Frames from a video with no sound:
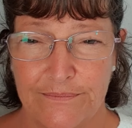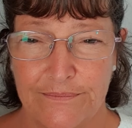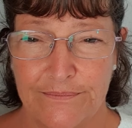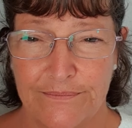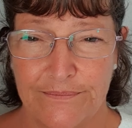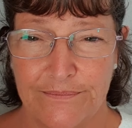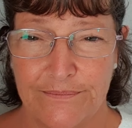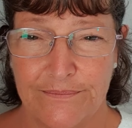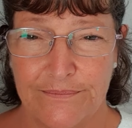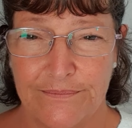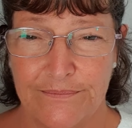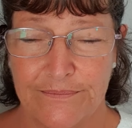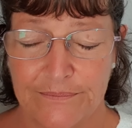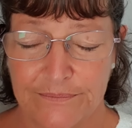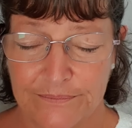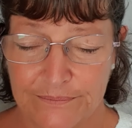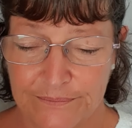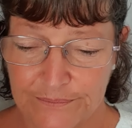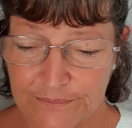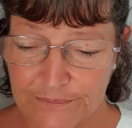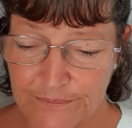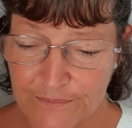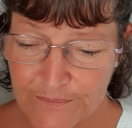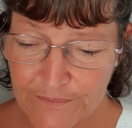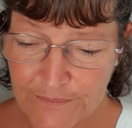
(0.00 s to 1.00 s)

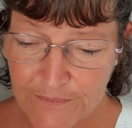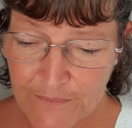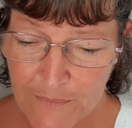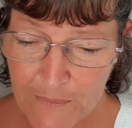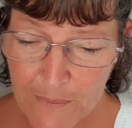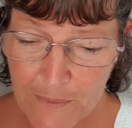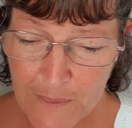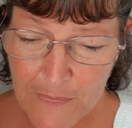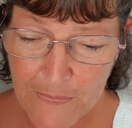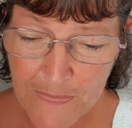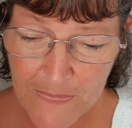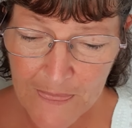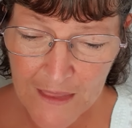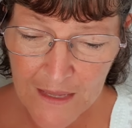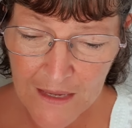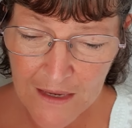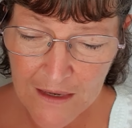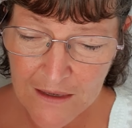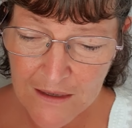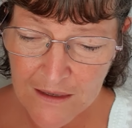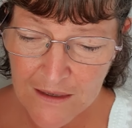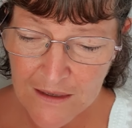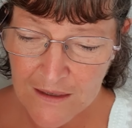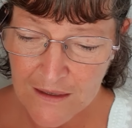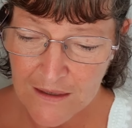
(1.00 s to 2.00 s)

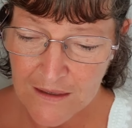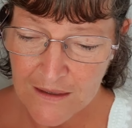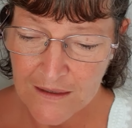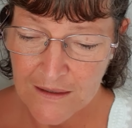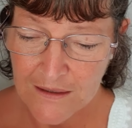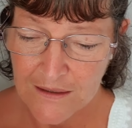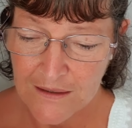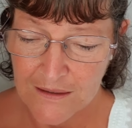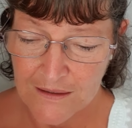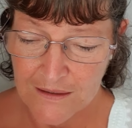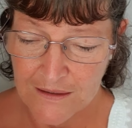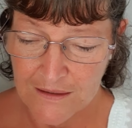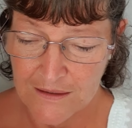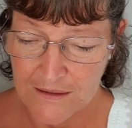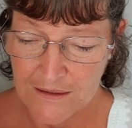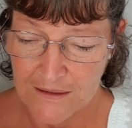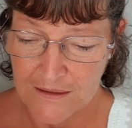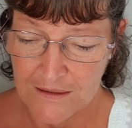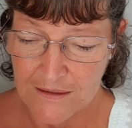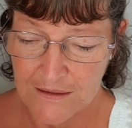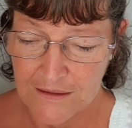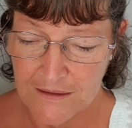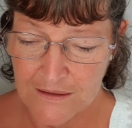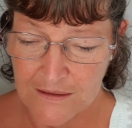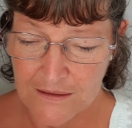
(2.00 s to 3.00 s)

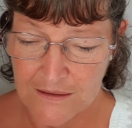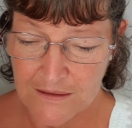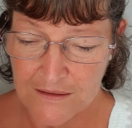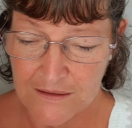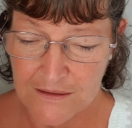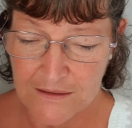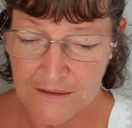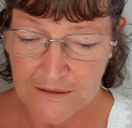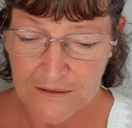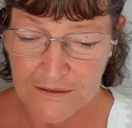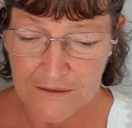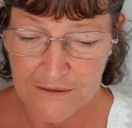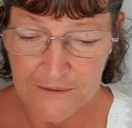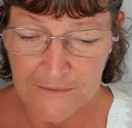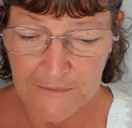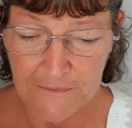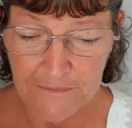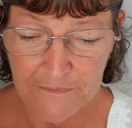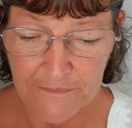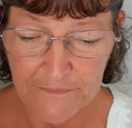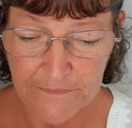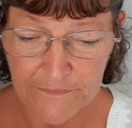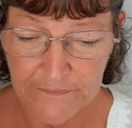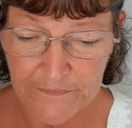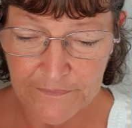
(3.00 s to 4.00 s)

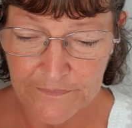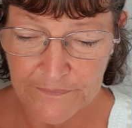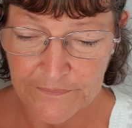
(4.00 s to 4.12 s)
[no speech]